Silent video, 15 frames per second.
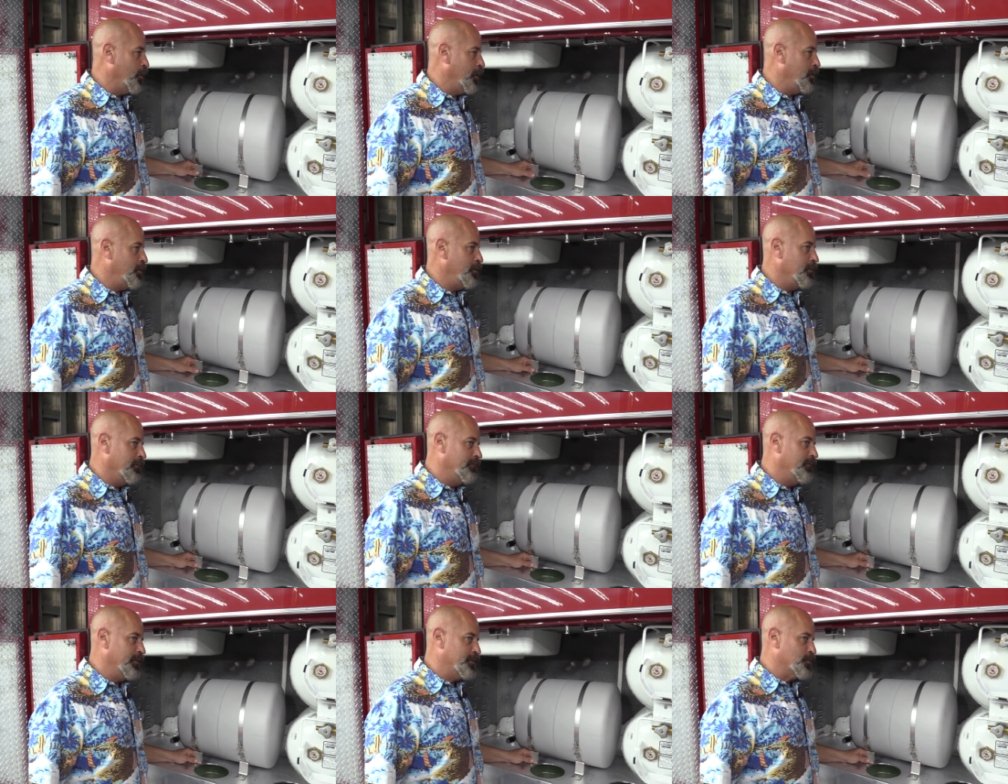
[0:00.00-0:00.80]
at it? It
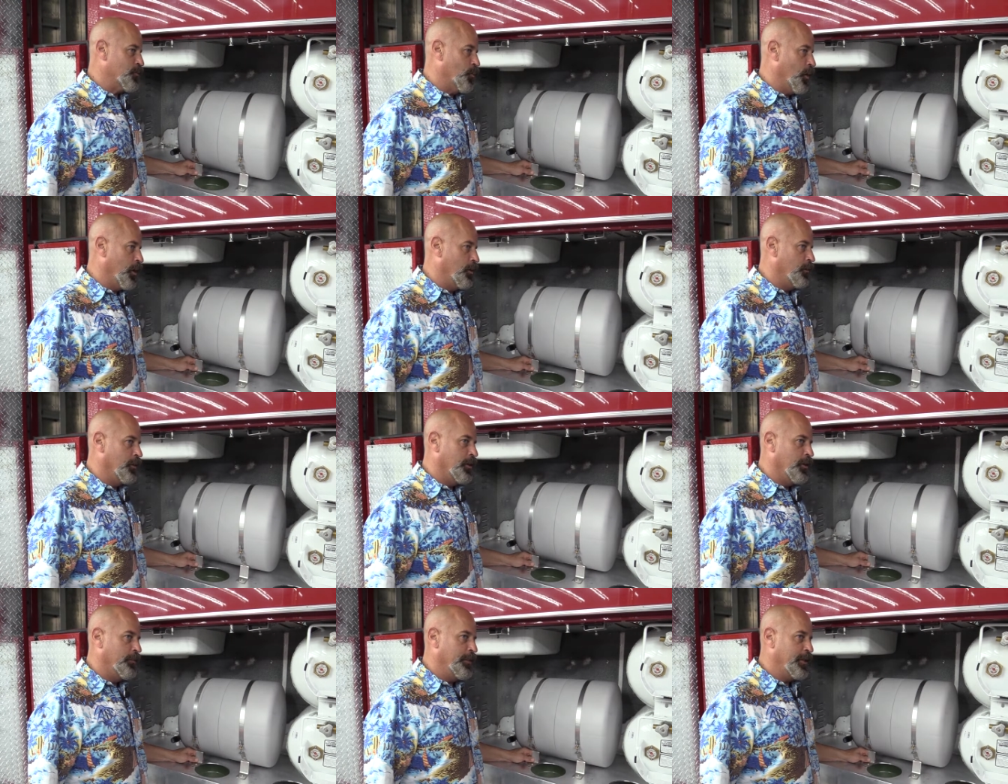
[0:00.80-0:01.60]
fits well
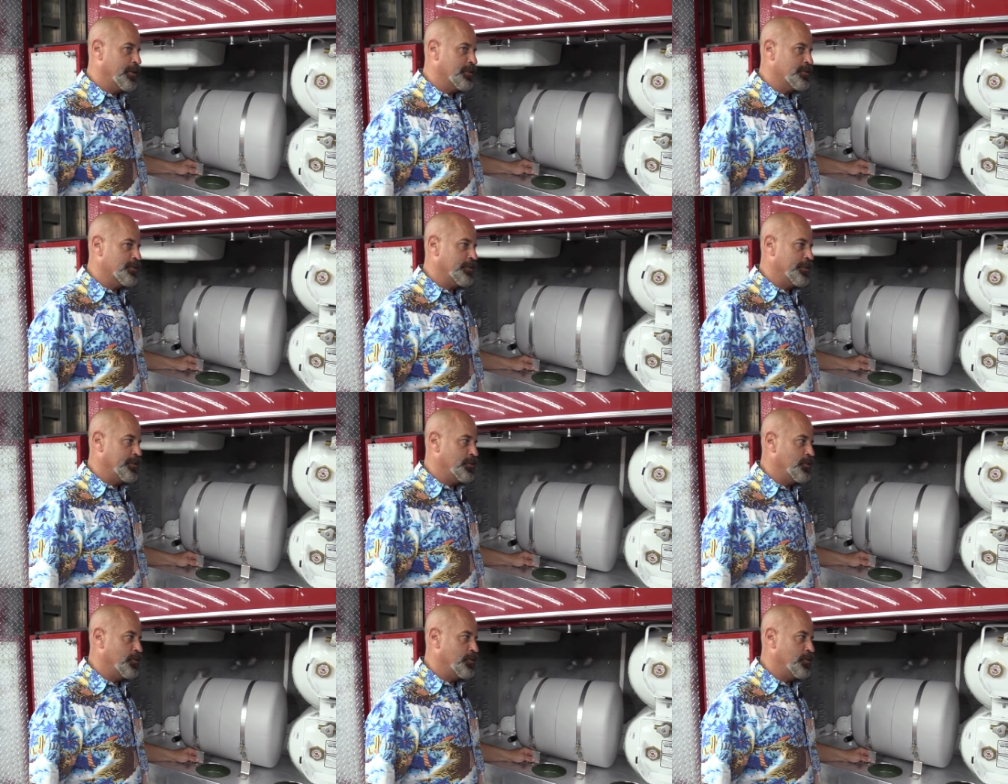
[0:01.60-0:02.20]
without making so much